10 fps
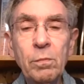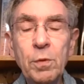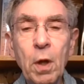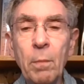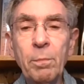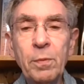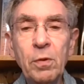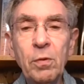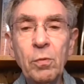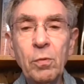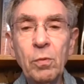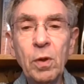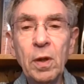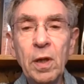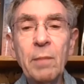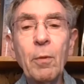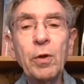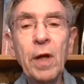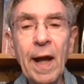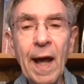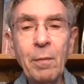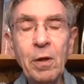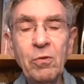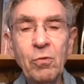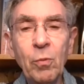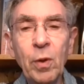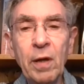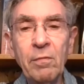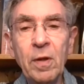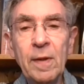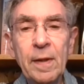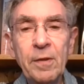jump to hemodynamics or whatever.